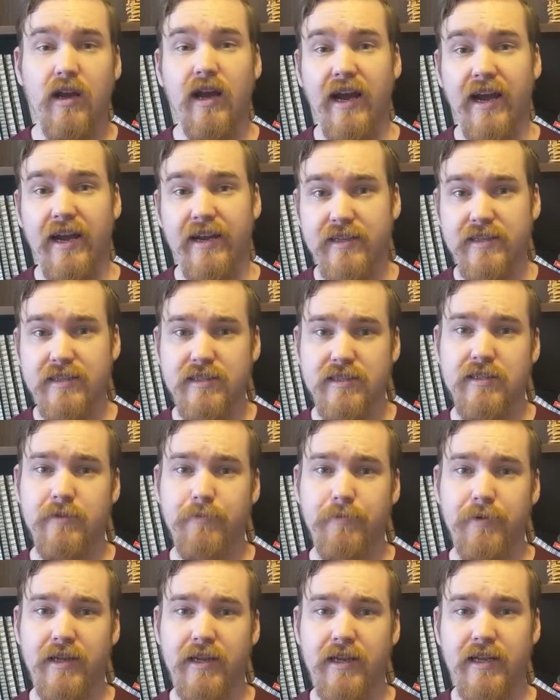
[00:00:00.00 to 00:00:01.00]
And this is an
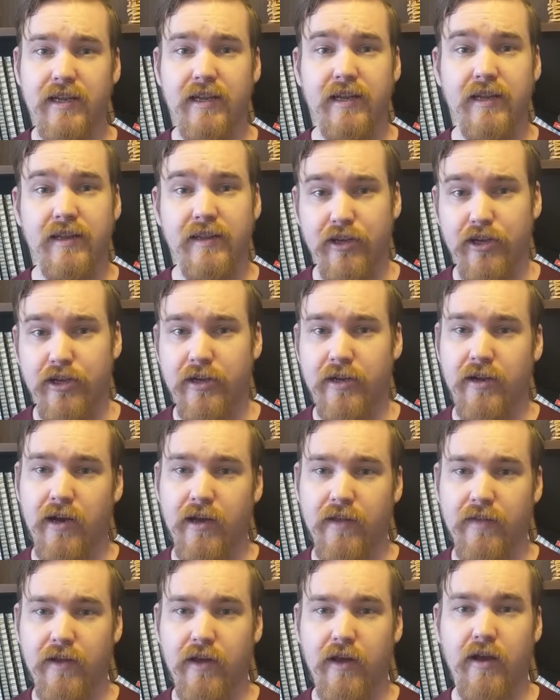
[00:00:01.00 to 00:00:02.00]
ability that you can
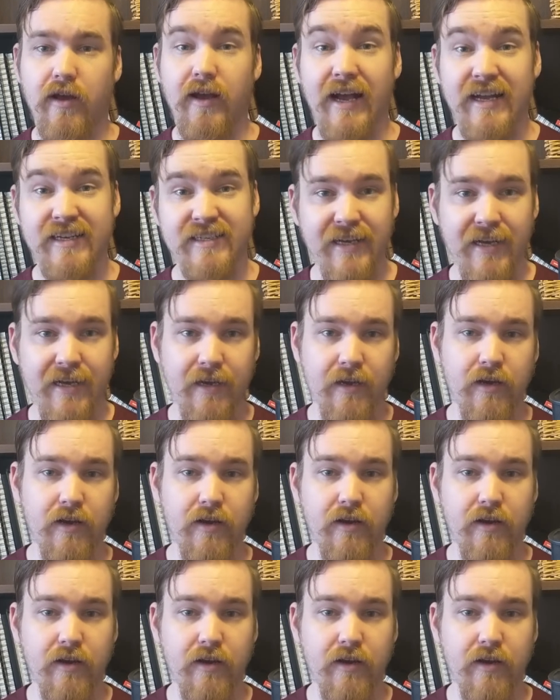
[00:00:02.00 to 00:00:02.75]
either attack